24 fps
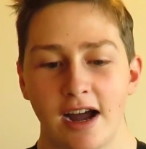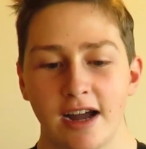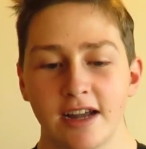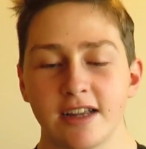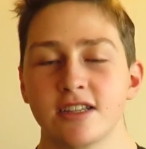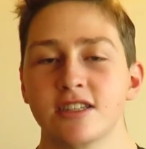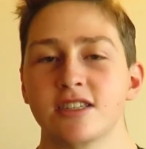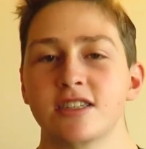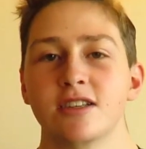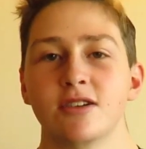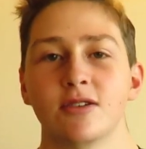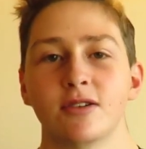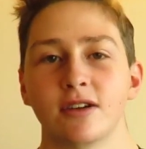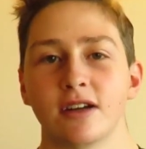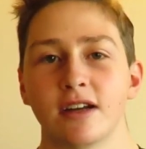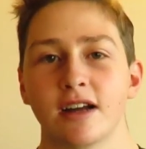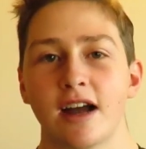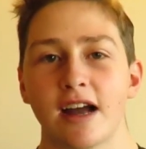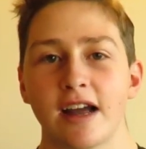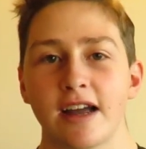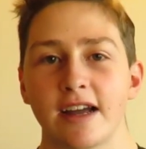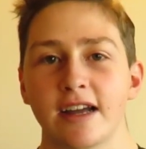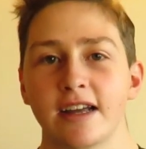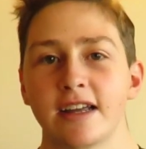I still,
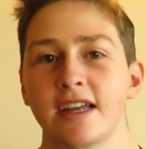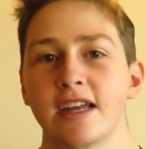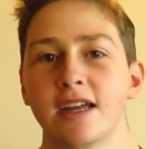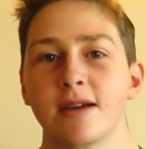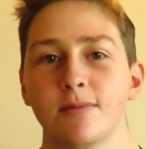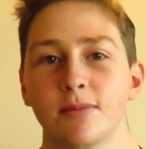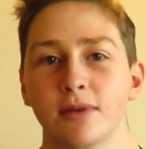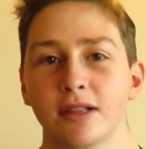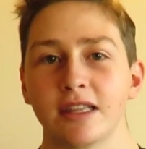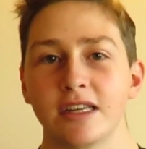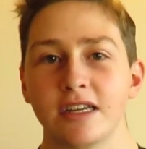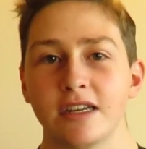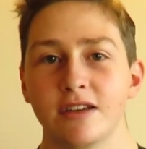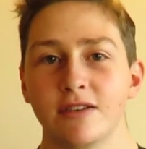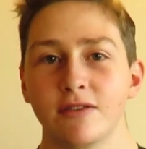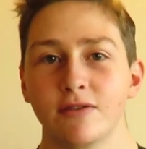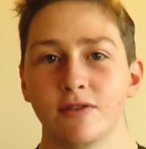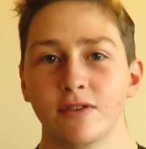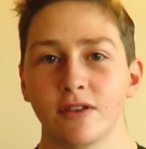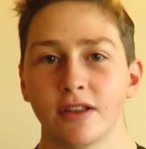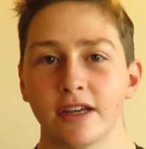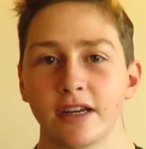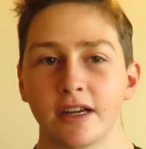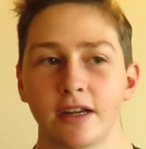I, I can't
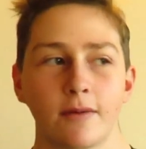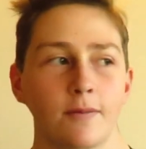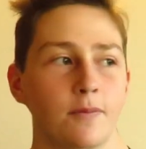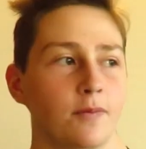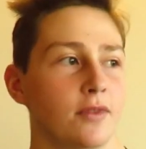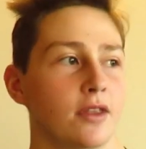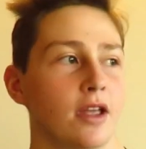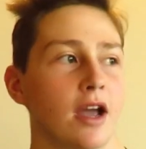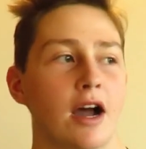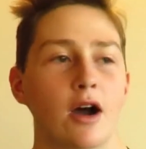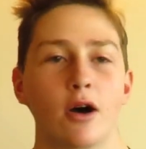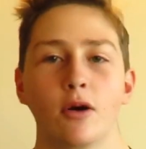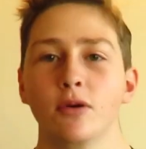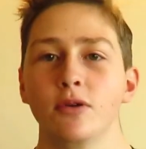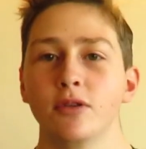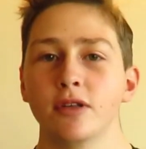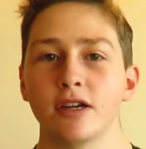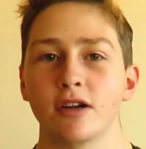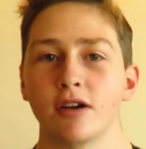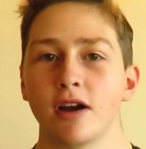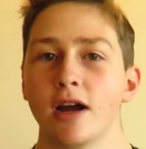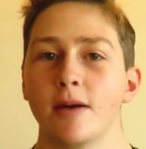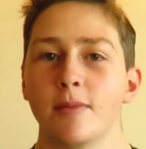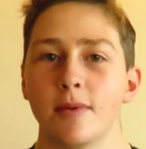believe, like,
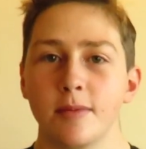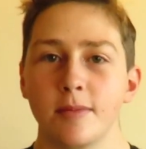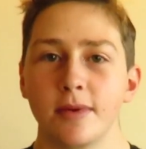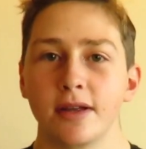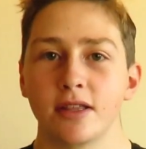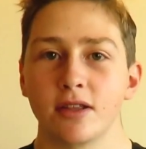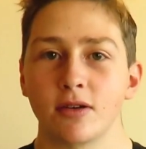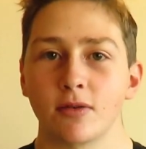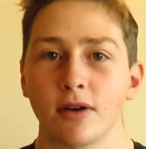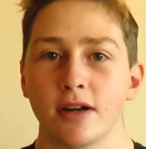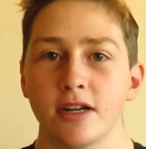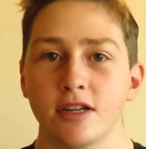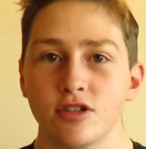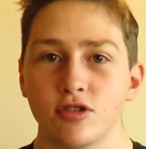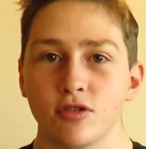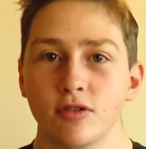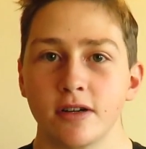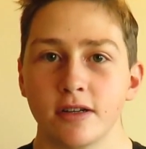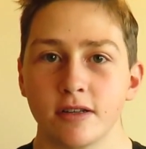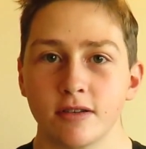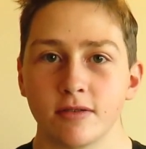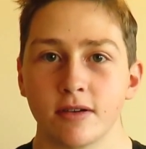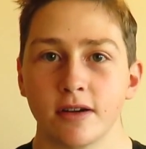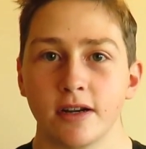holy crap, I made the right
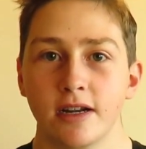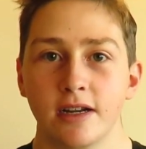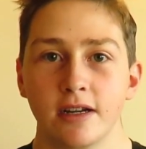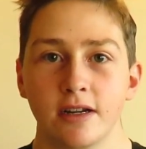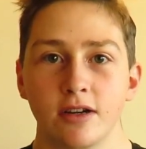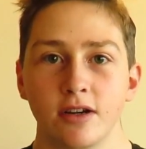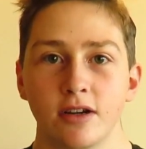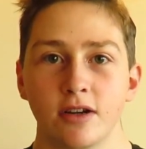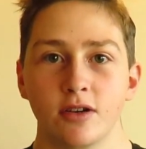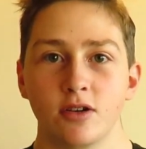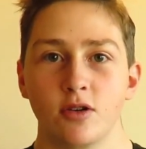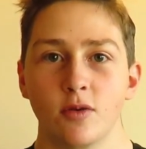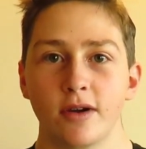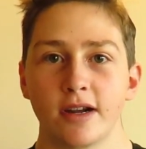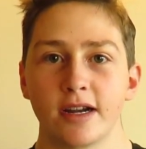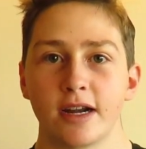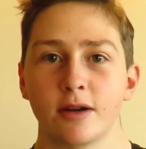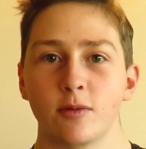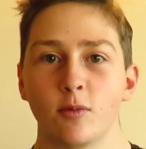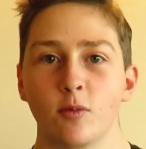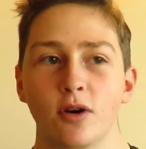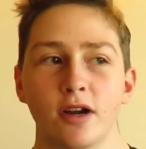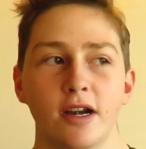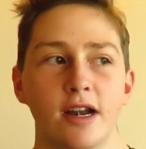choice, right?
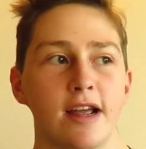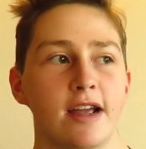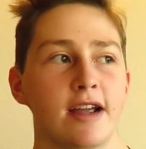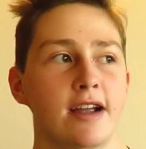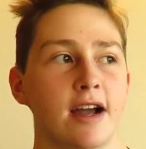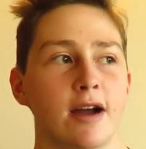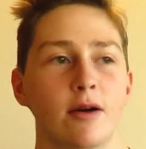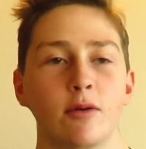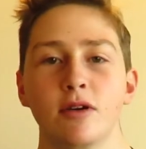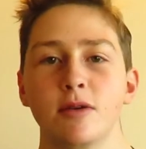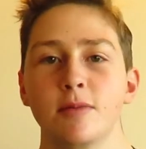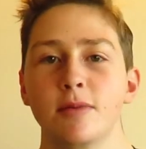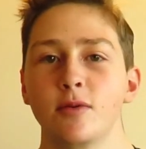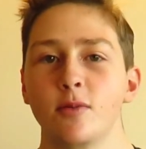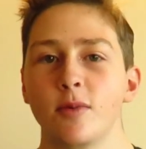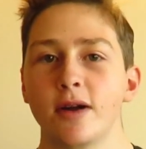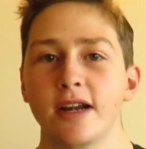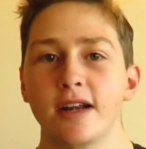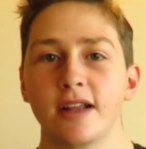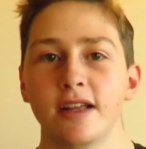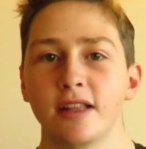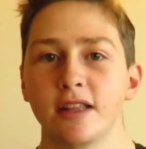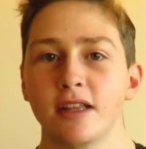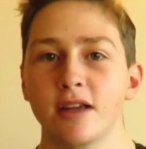Going on 1A, I would have been
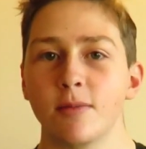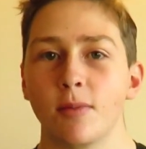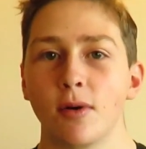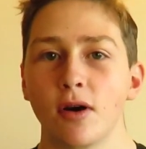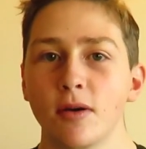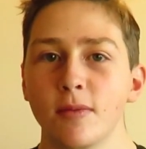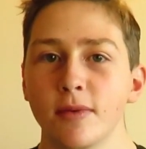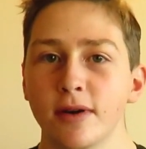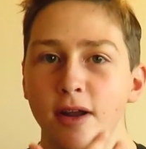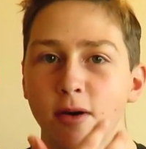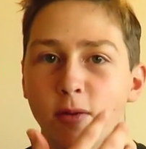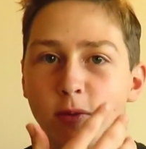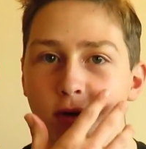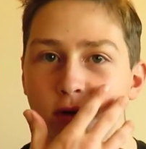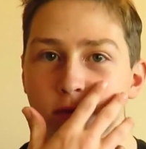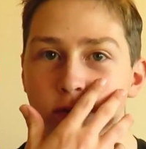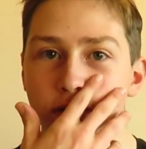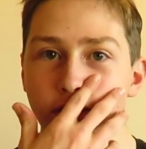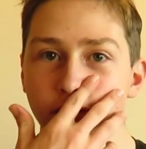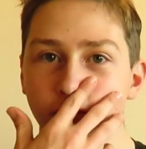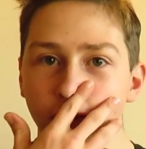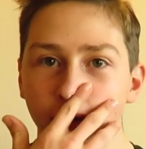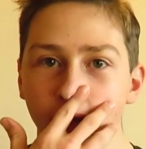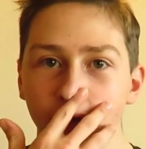waiting in the apartment on
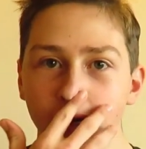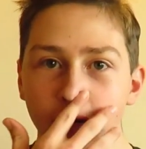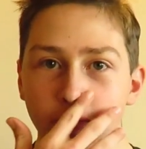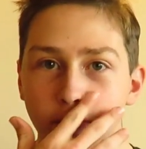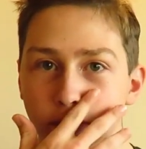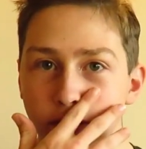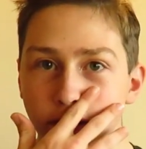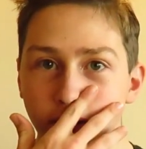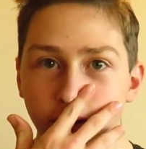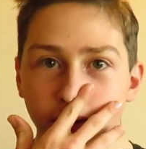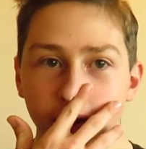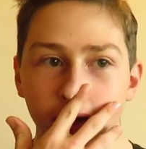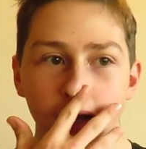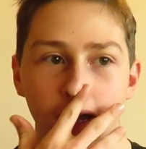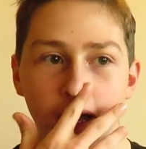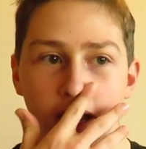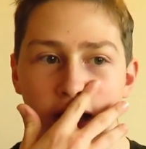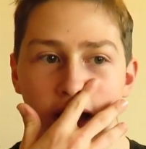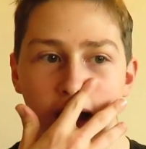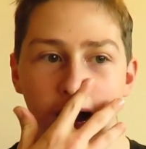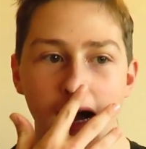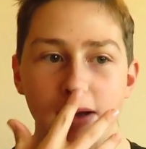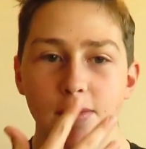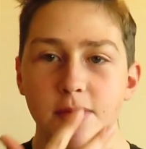1B for like a month.
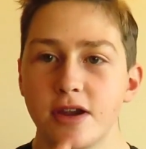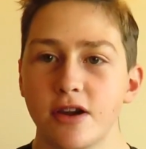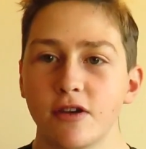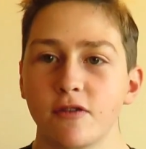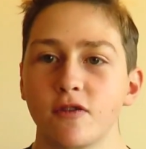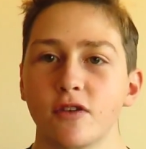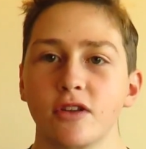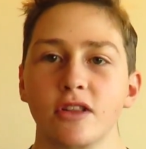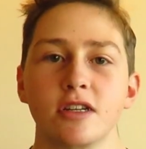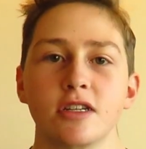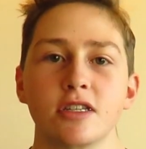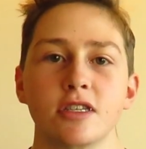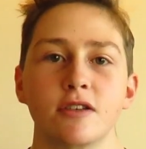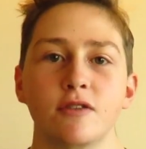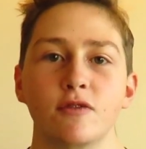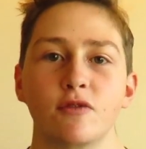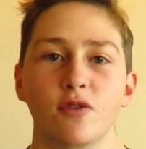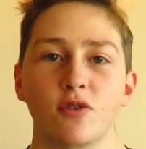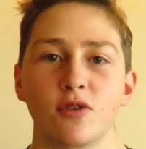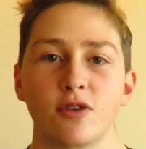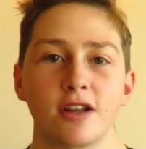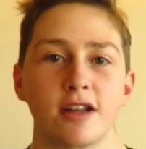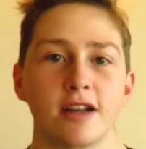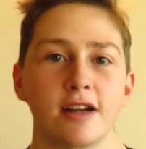I'm here for less than
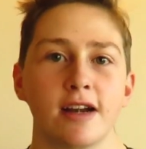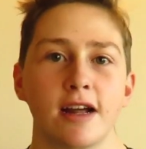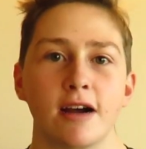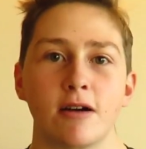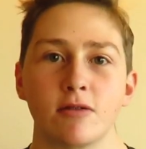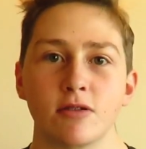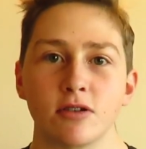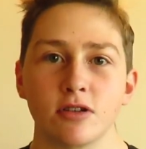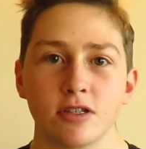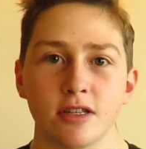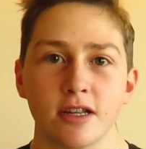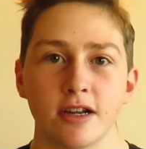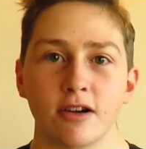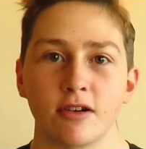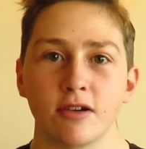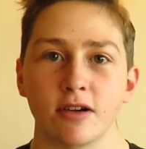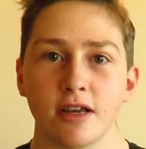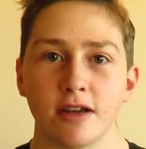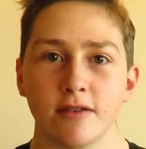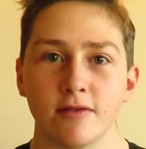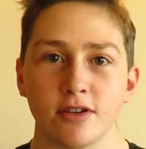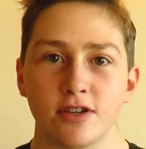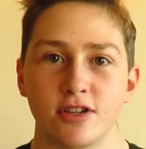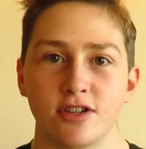48 hours and I
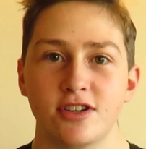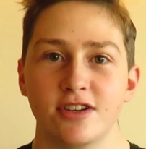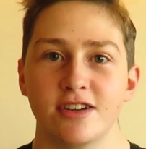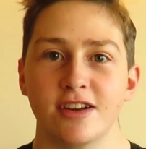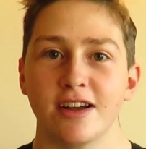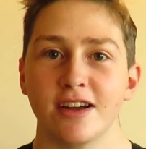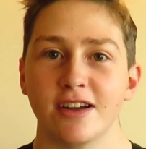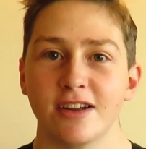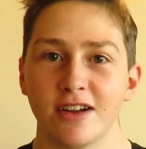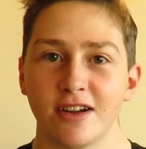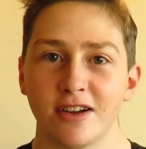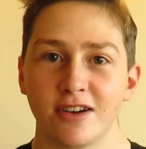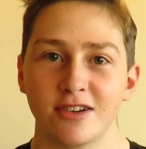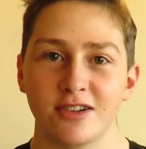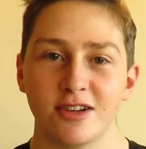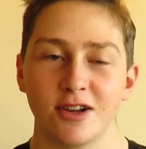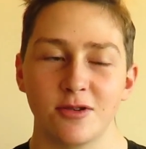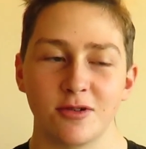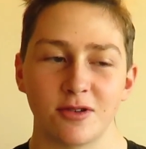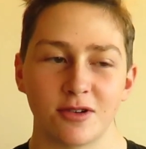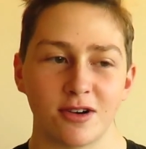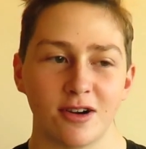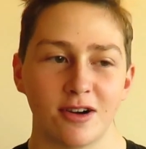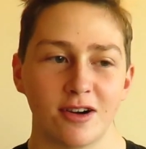already have a, a
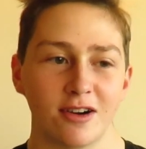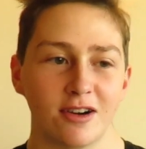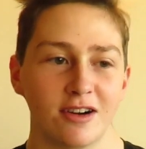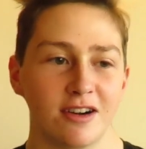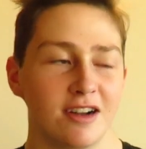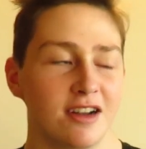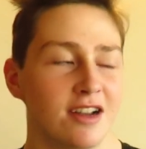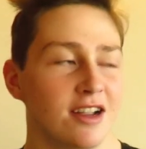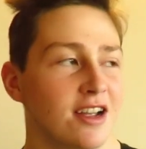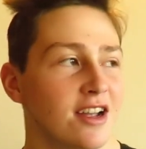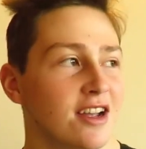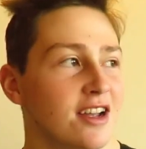donor heart.